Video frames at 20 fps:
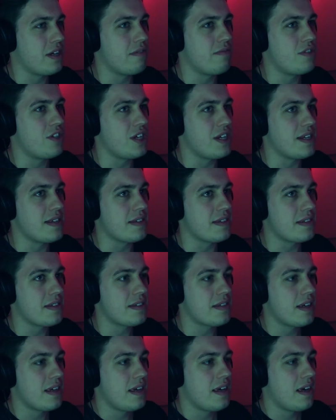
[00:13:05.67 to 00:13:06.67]
of
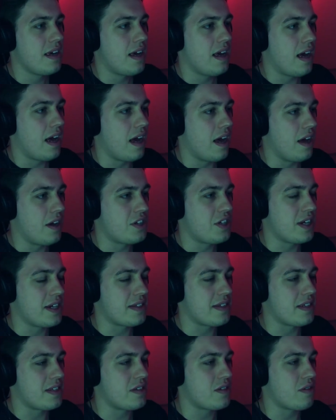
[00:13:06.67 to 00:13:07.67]
Jesus. She
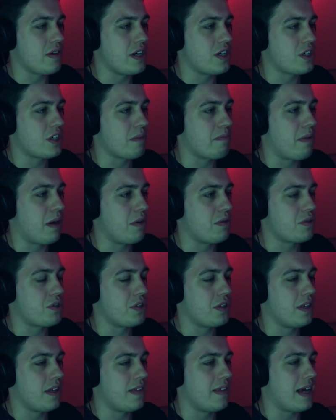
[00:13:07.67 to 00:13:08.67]
has this strange
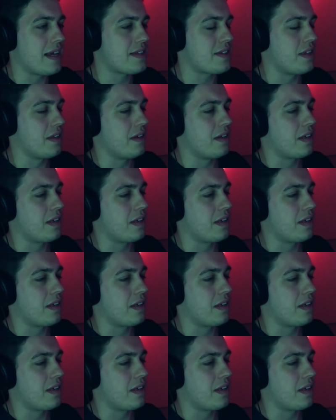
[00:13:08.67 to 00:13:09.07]
compulsion, and that's the